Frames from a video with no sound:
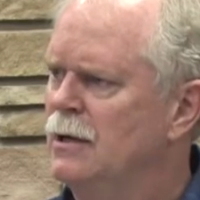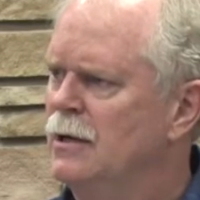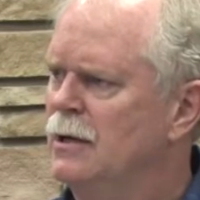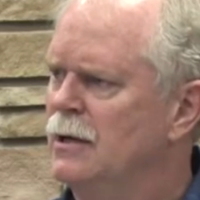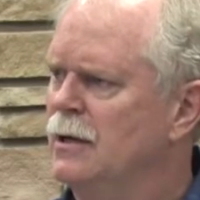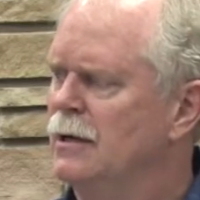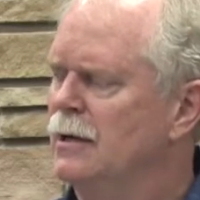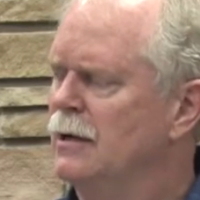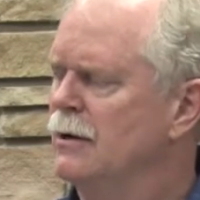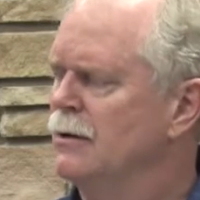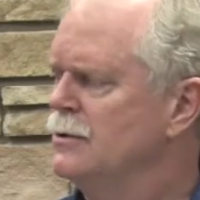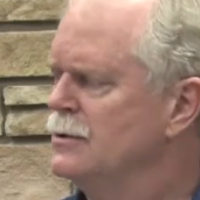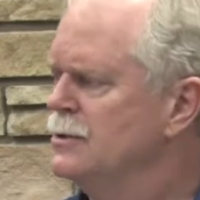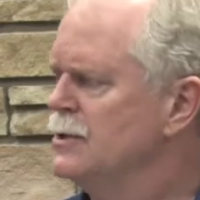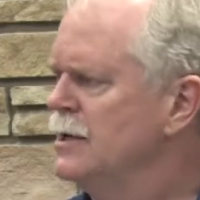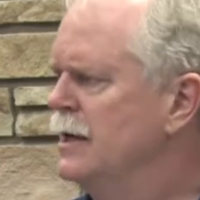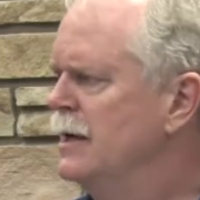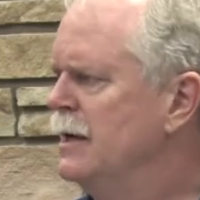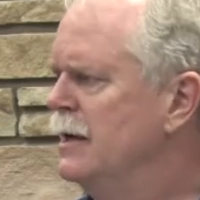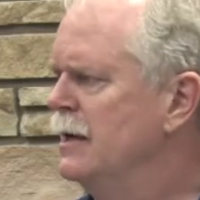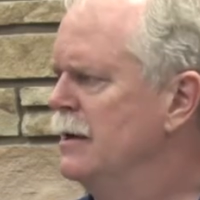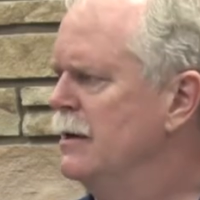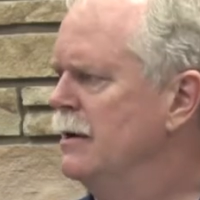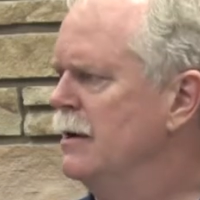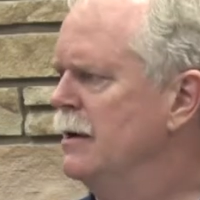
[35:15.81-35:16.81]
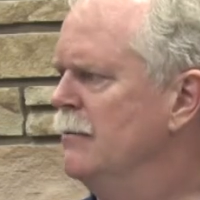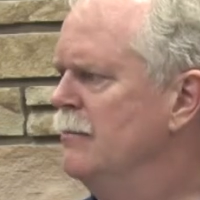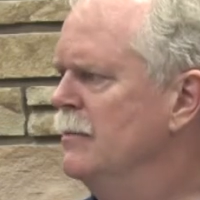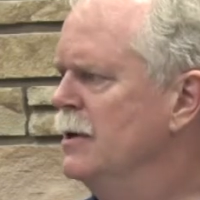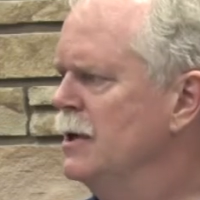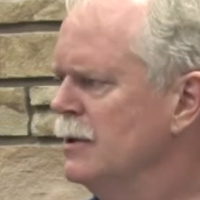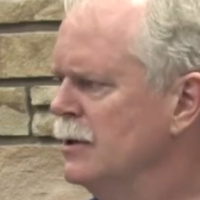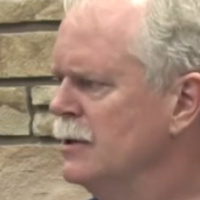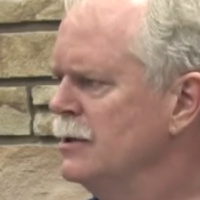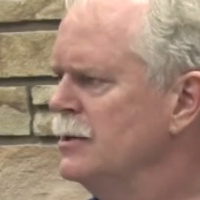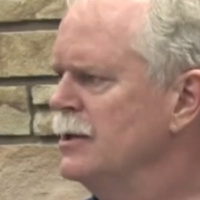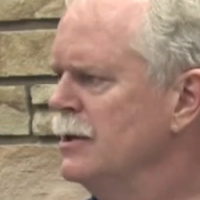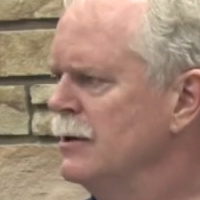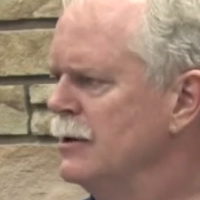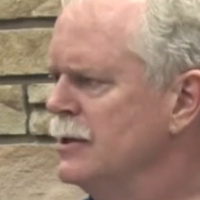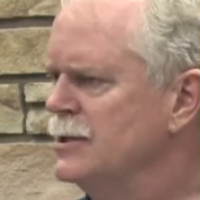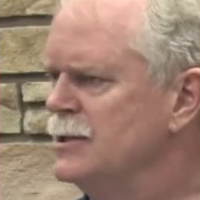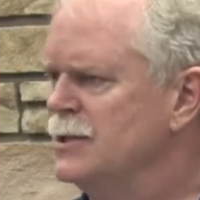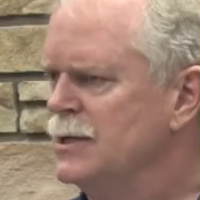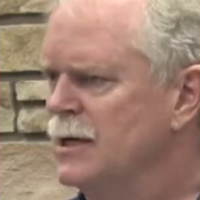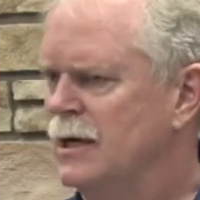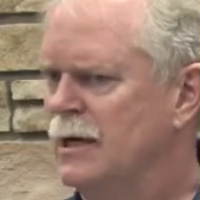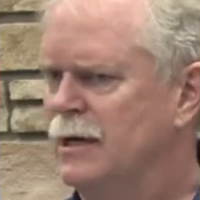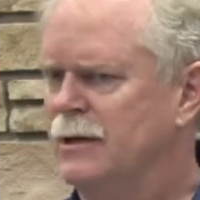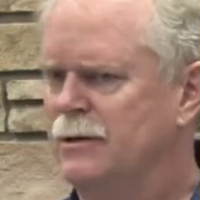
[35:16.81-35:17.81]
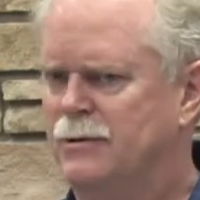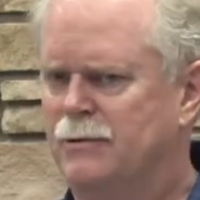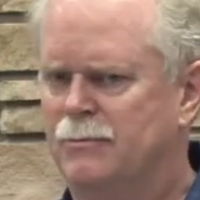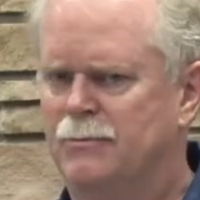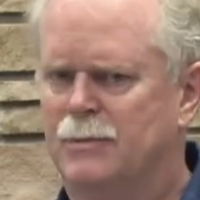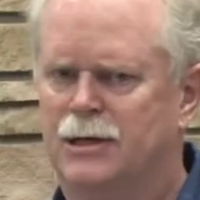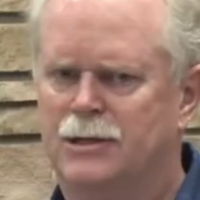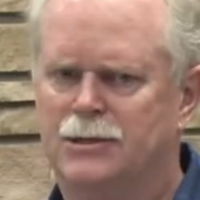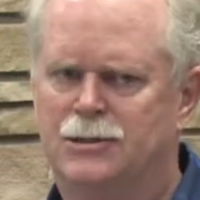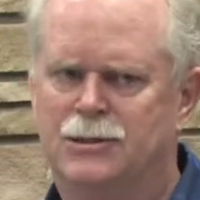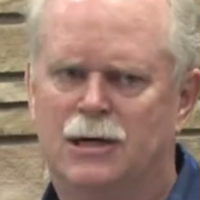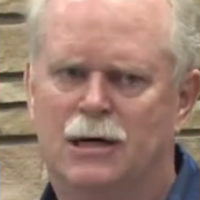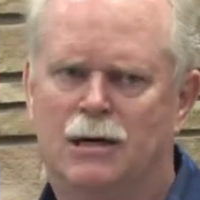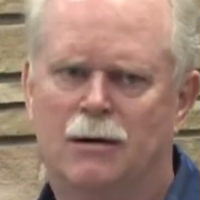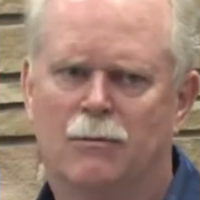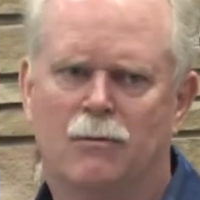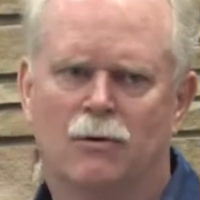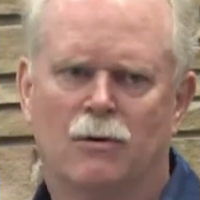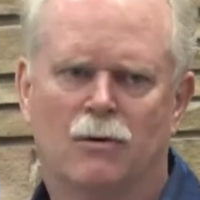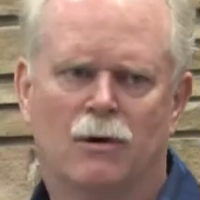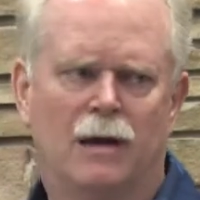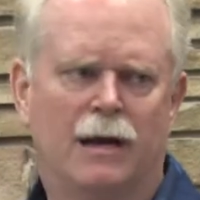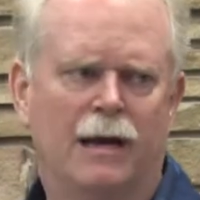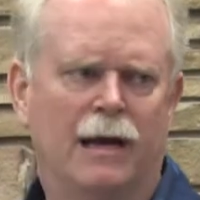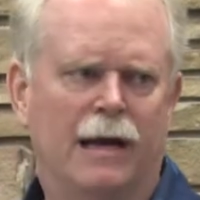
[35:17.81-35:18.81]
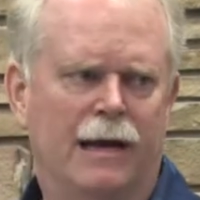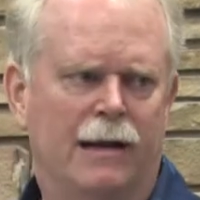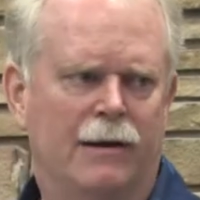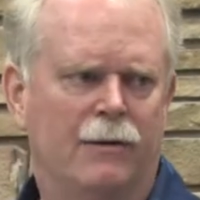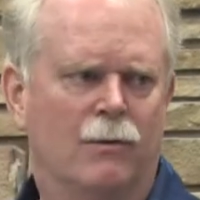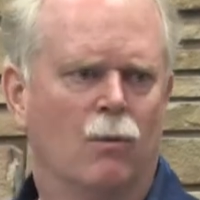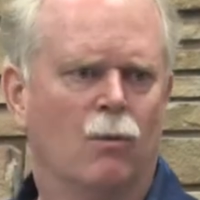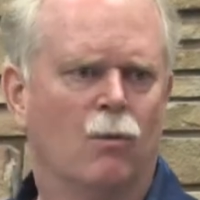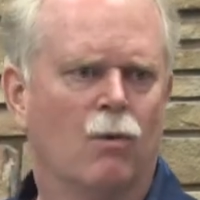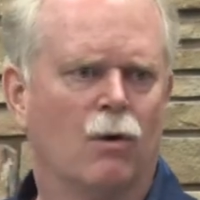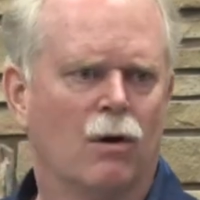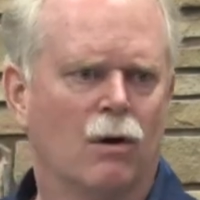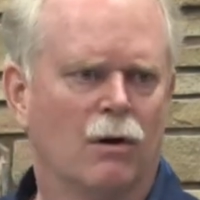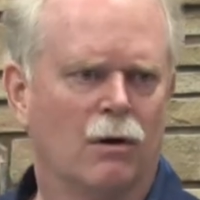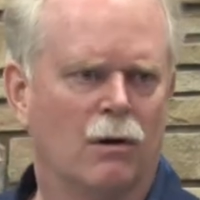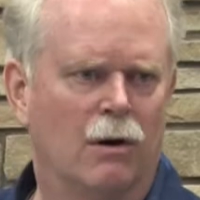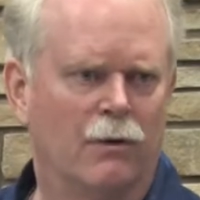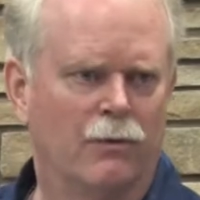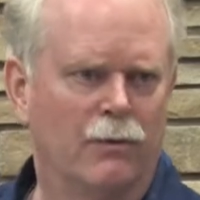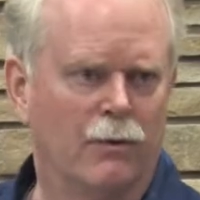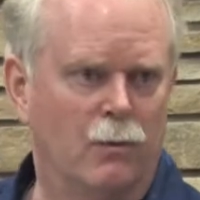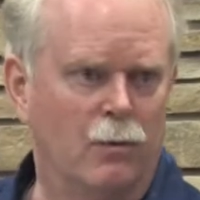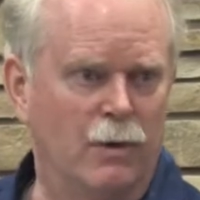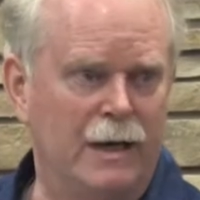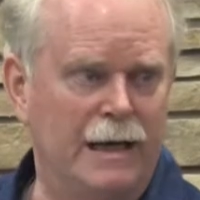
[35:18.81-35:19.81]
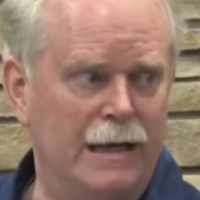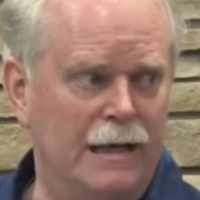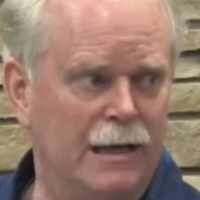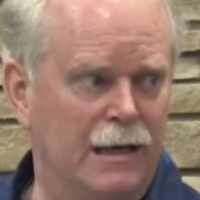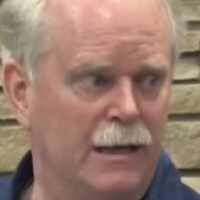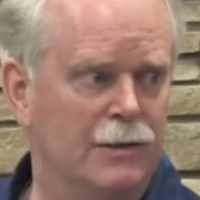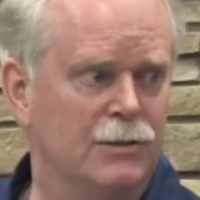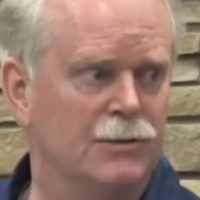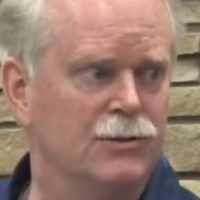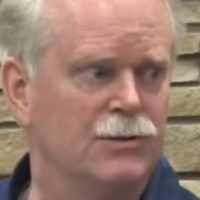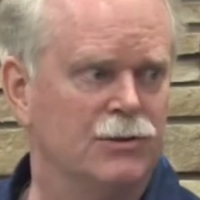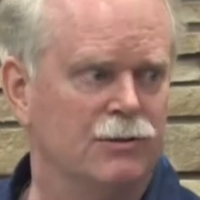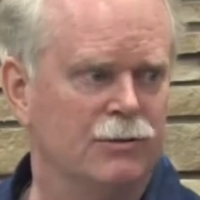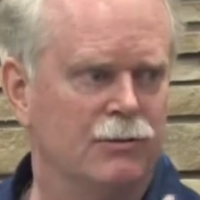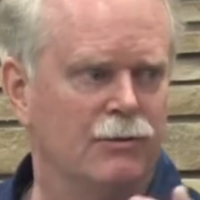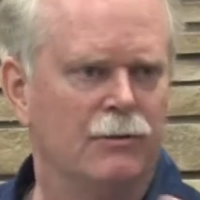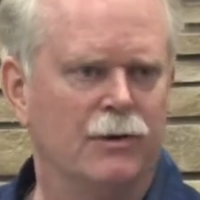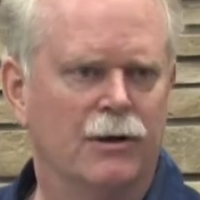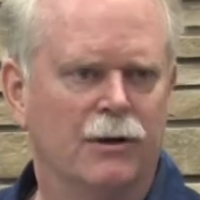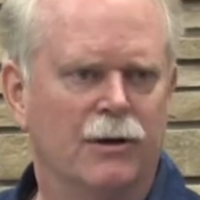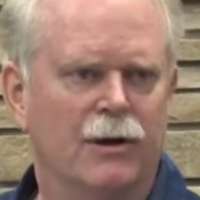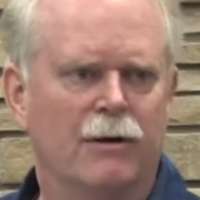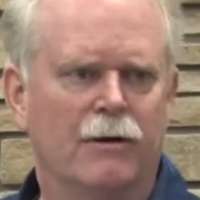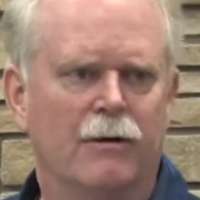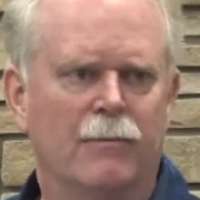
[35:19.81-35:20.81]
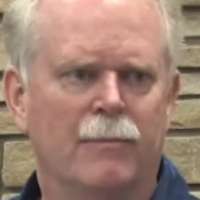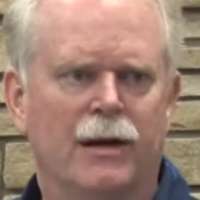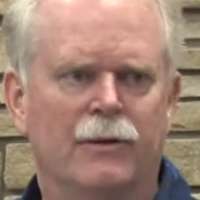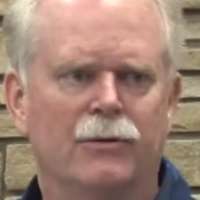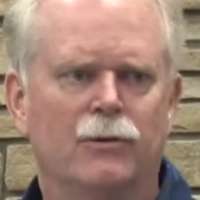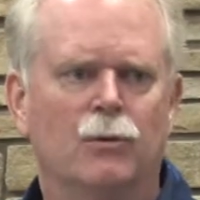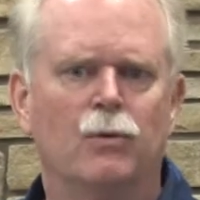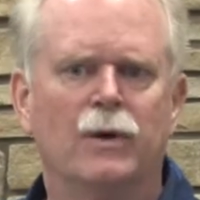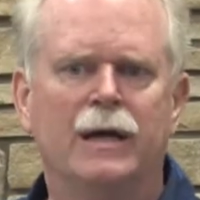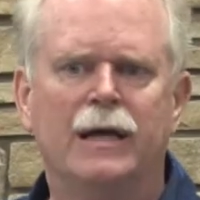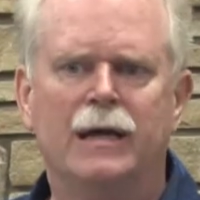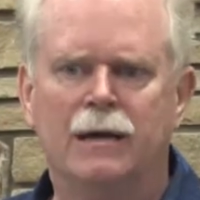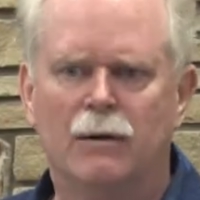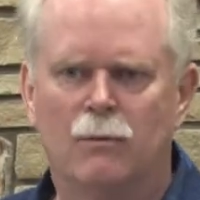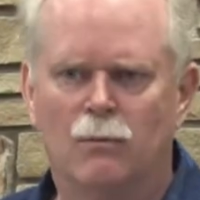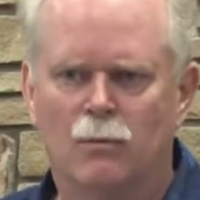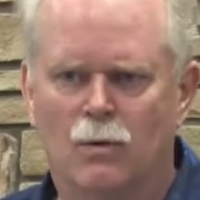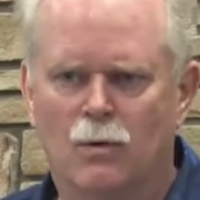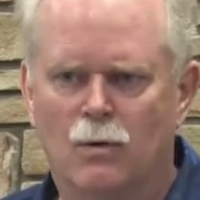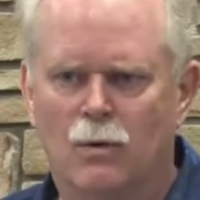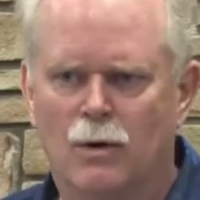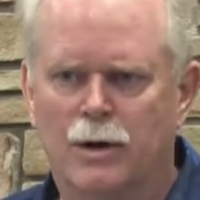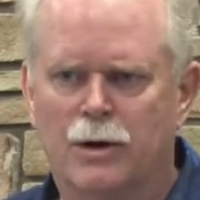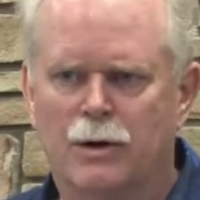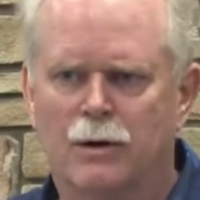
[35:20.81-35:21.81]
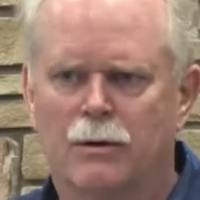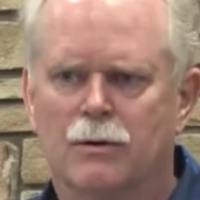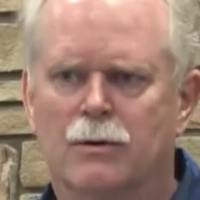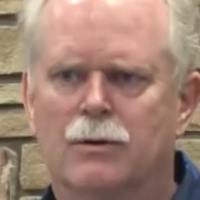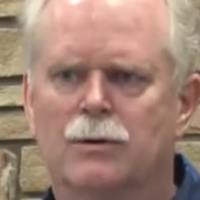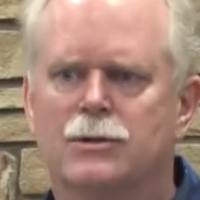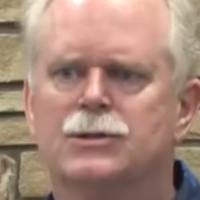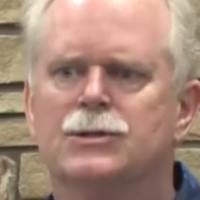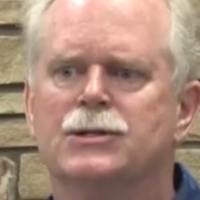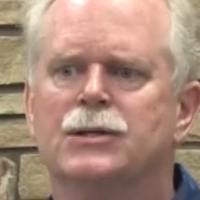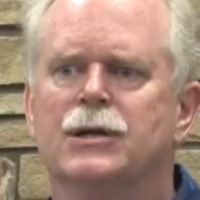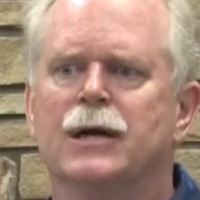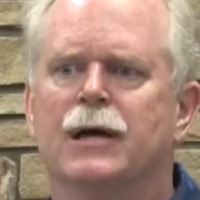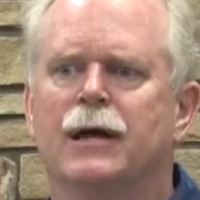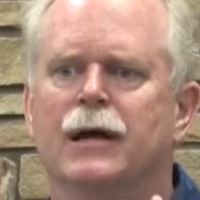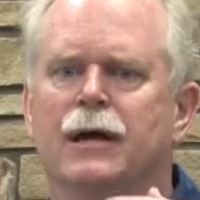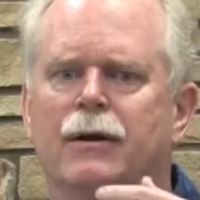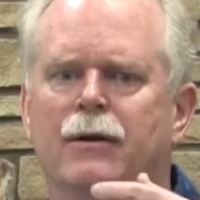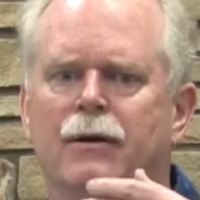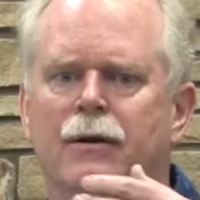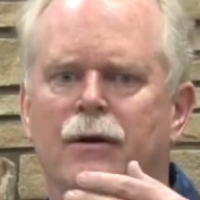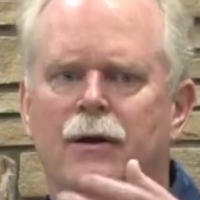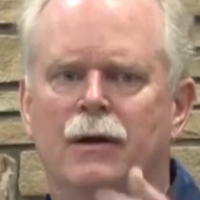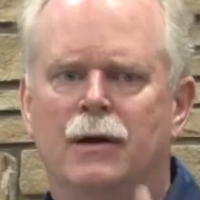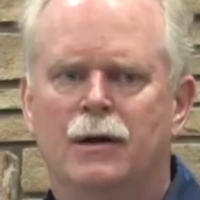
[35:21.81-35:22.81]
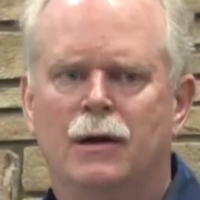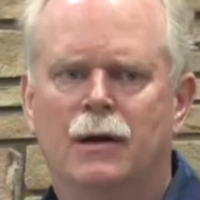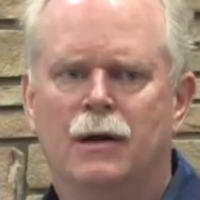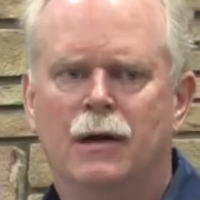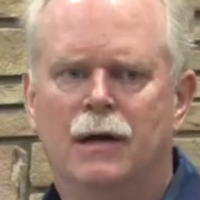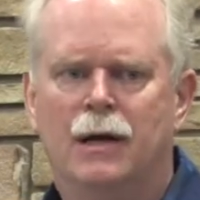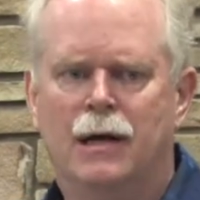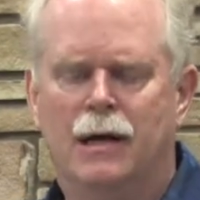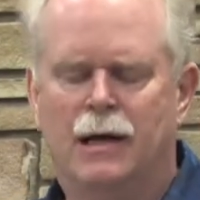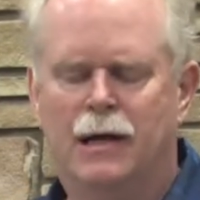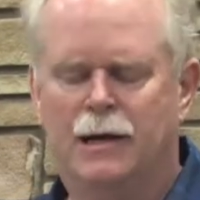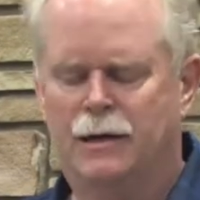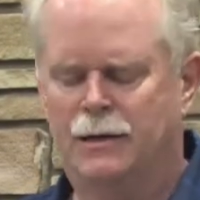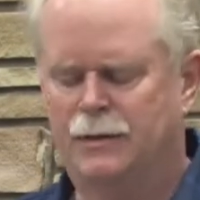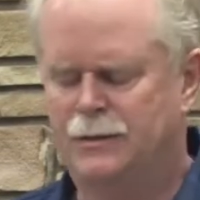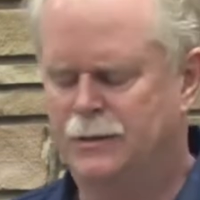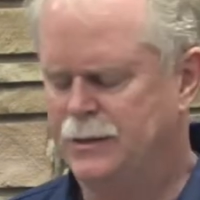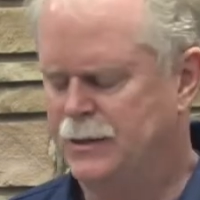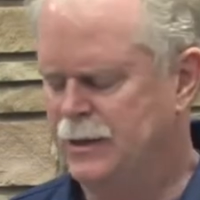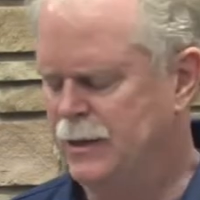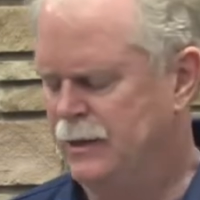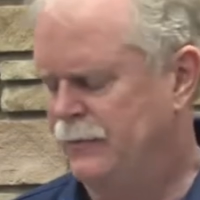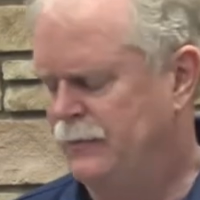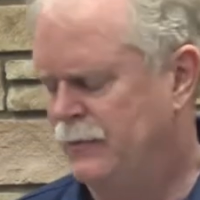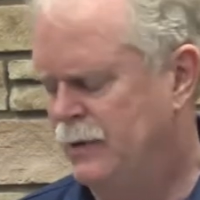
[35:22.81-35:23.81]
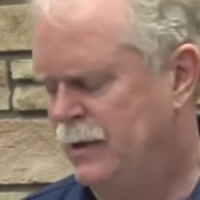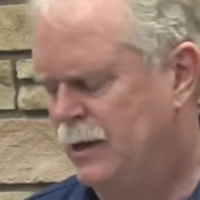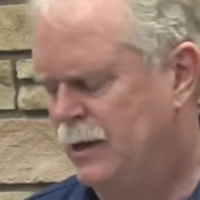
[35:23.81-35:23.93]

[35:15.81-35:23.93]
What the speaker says: And I also had a military side to my job where I had to work on the weekends. You hear about the weekend warriors and stuff.